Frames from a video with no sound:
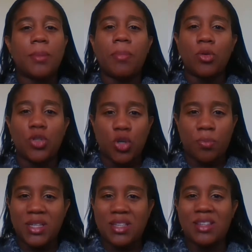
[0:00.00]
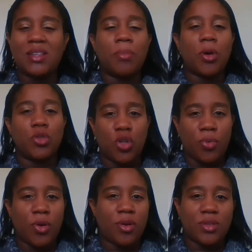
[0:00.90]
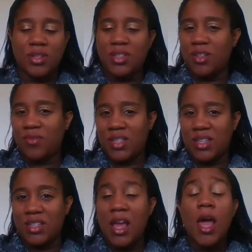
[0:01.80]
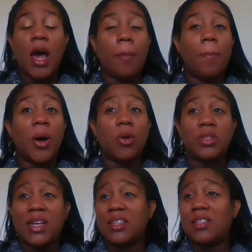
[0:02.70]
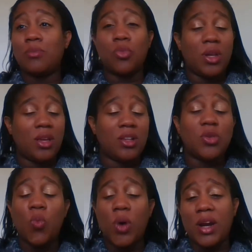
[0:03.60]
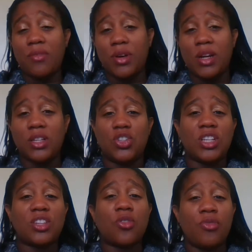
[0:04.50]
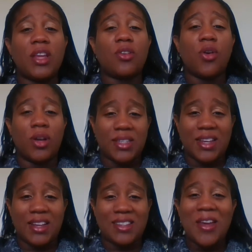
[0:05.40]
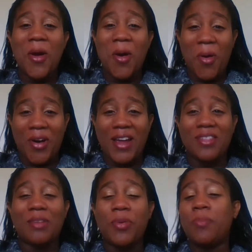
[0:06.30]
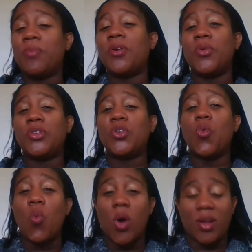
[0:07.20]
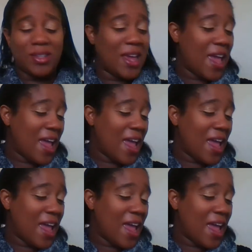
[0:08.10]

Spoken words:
about your business, about your products and services, about testimonials, whatever it is. Just create content, all right, that people are going to want.